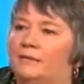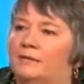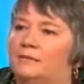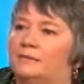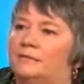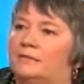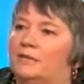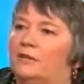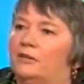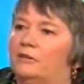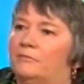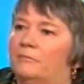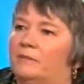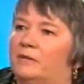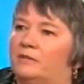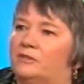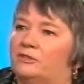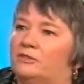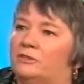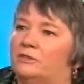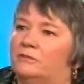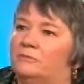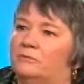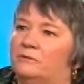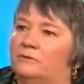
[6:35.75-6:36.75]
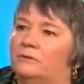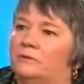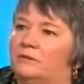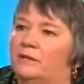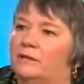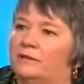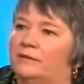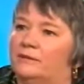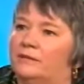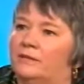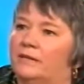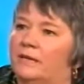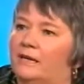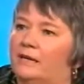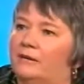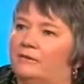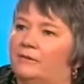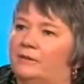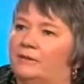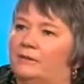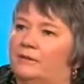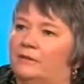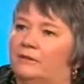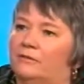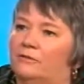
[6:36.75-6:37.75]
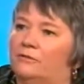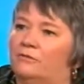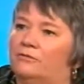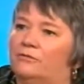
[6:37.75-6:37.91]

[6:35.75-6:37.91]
us so much that we were going to carry an